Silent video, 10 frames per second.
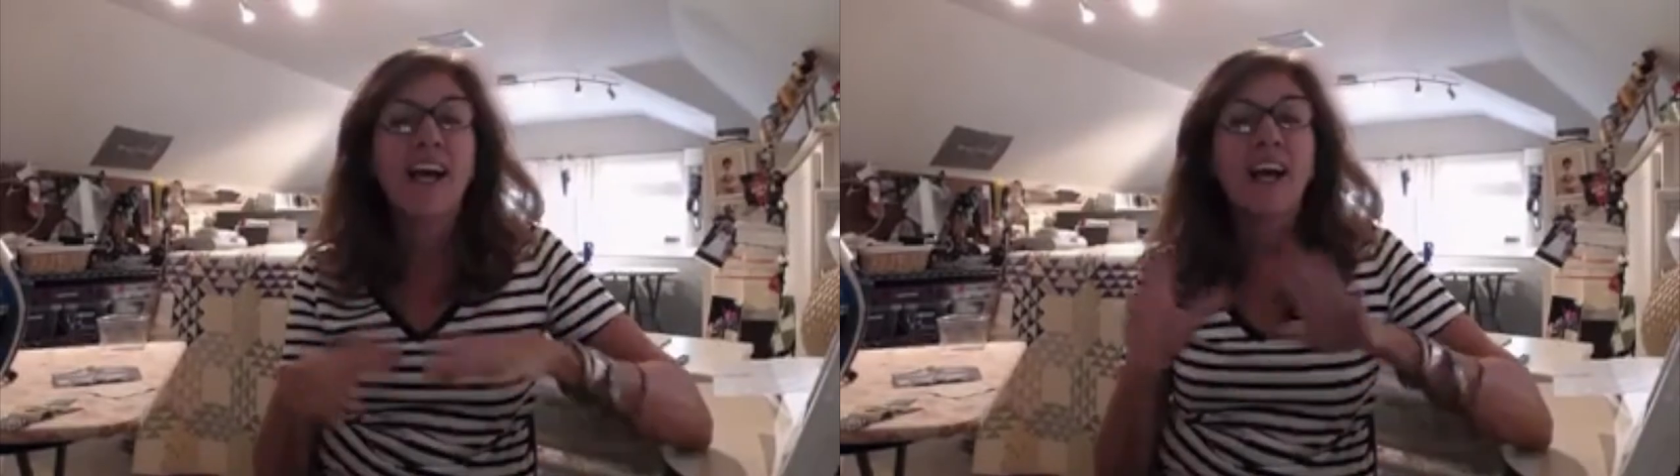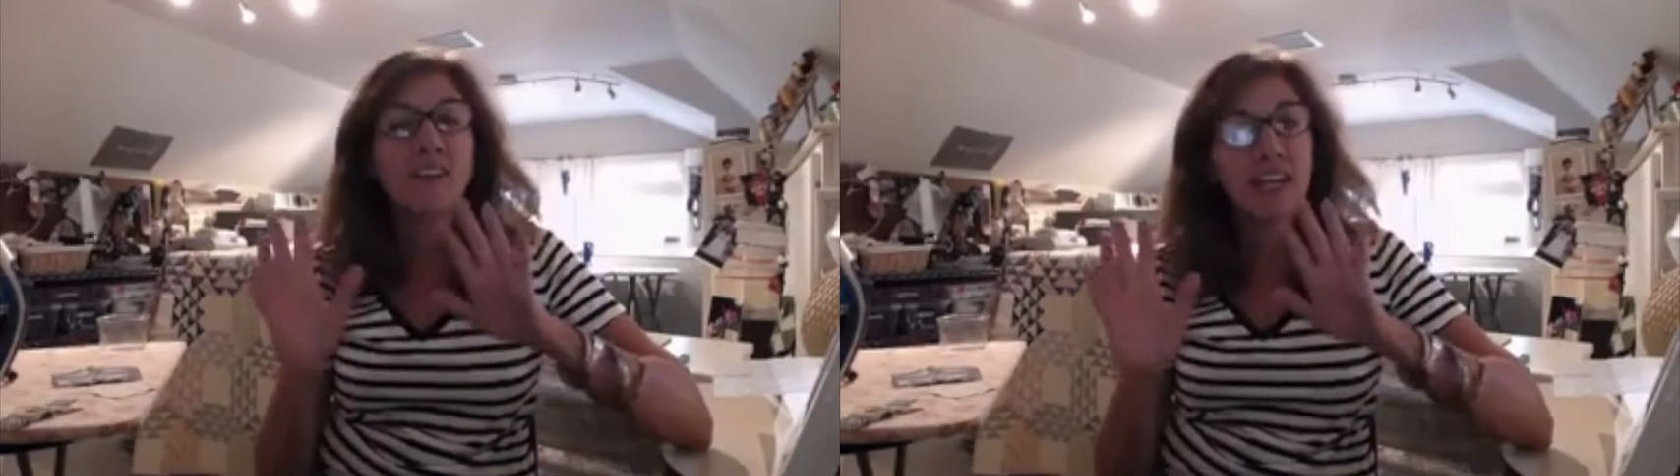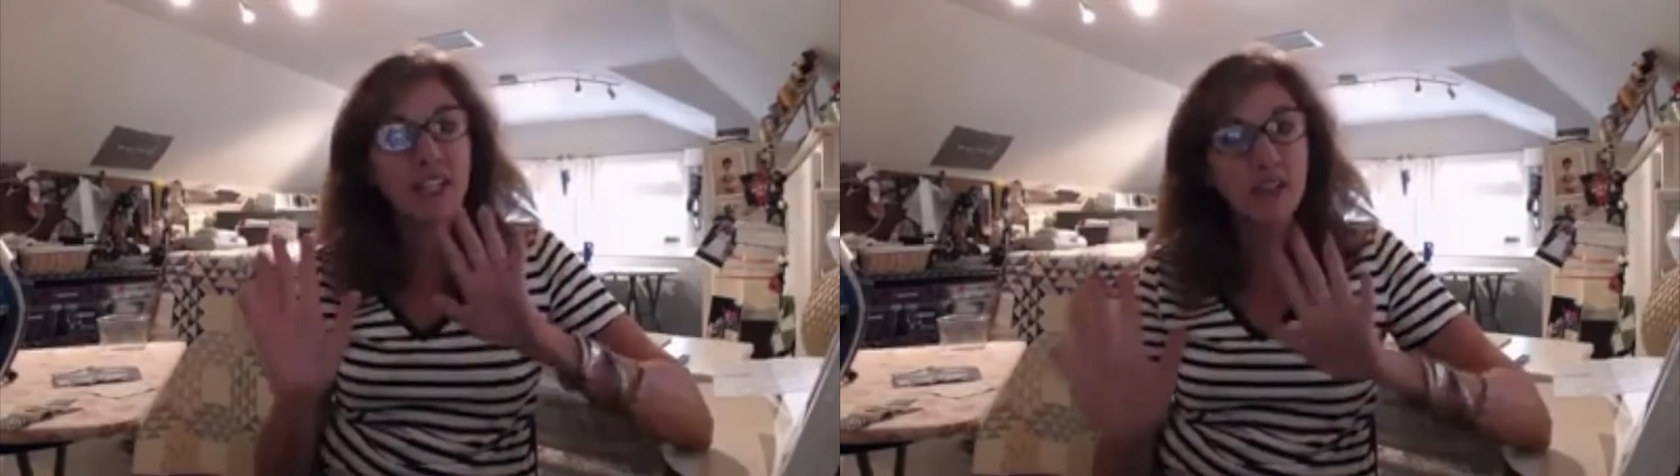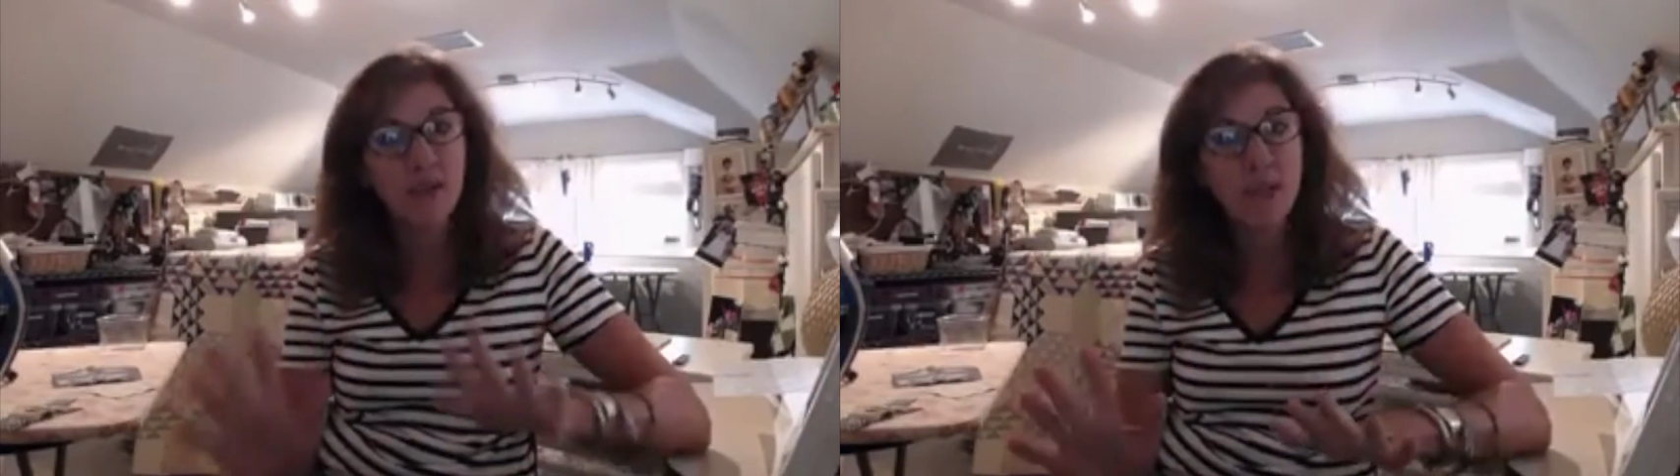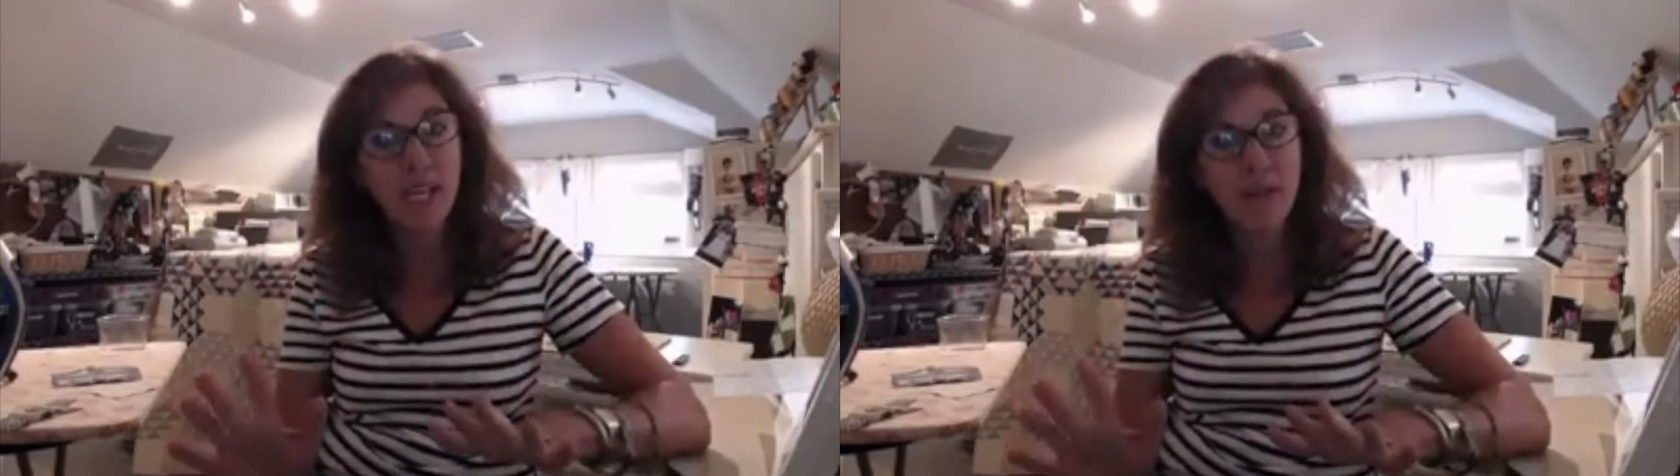I've got a new
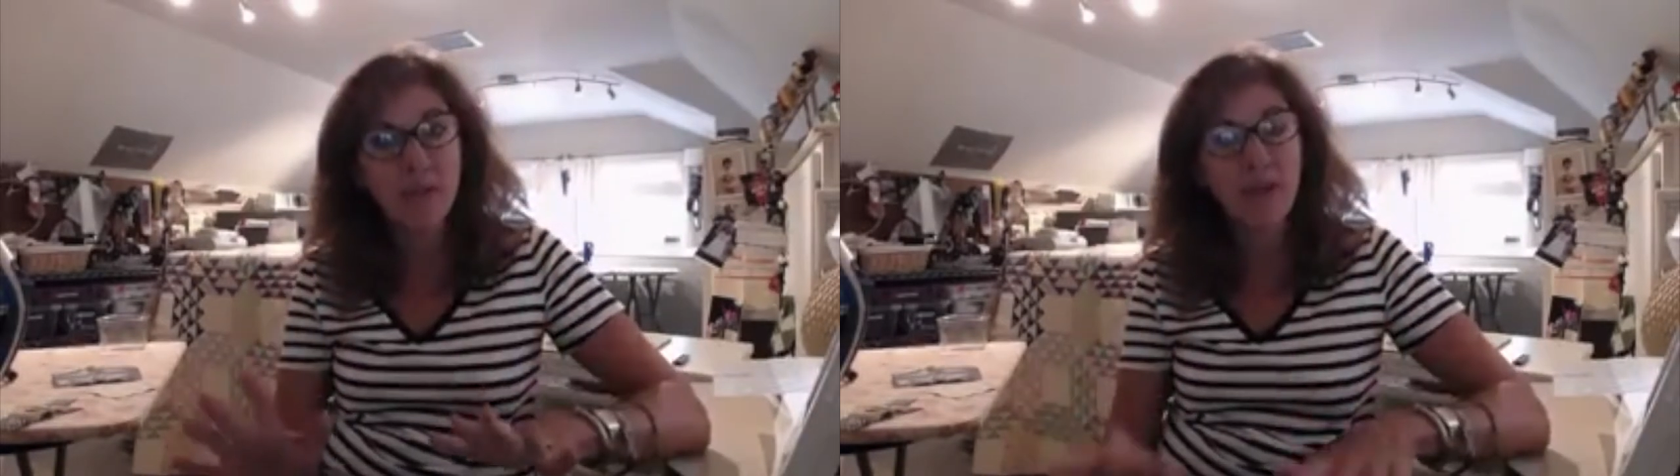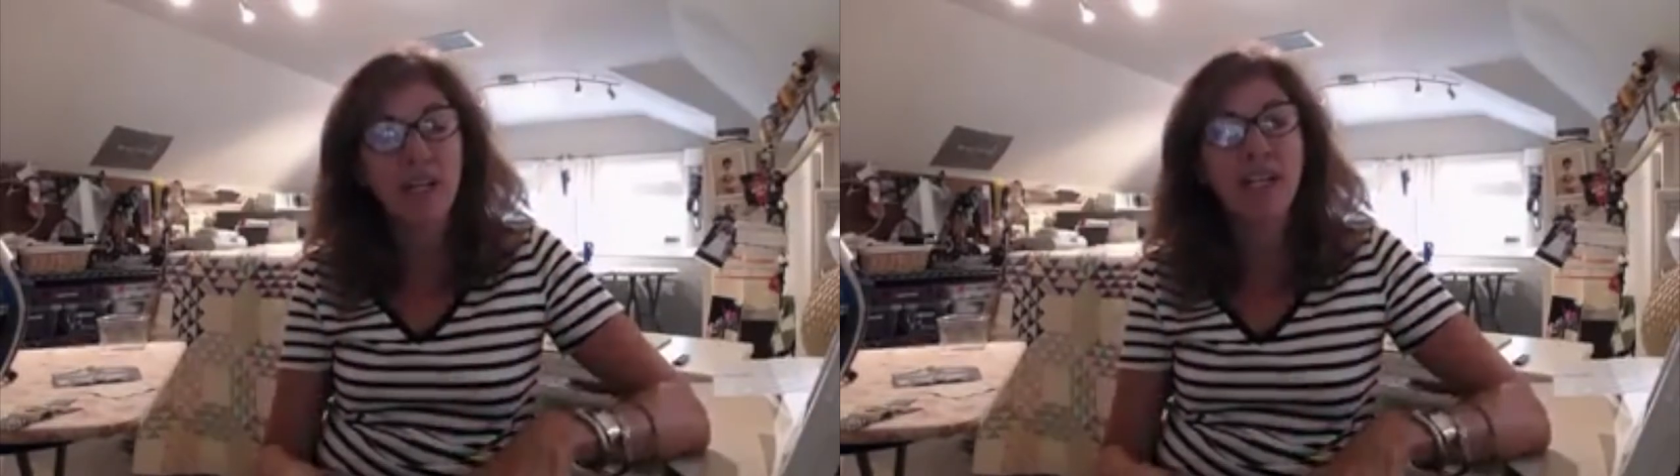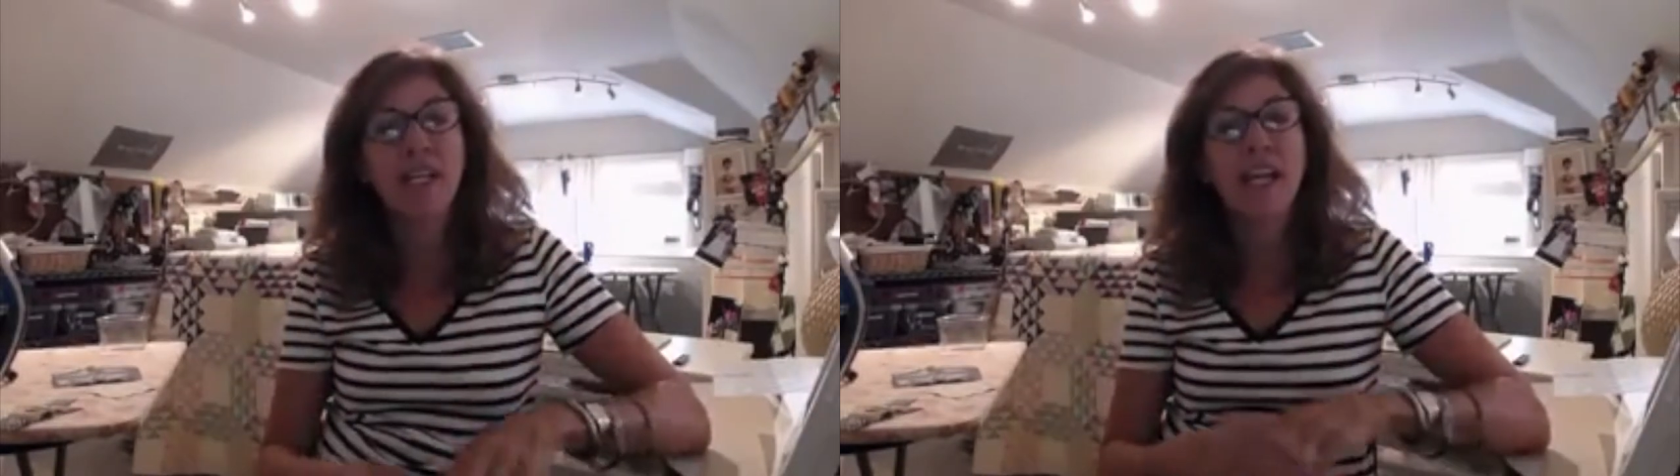camera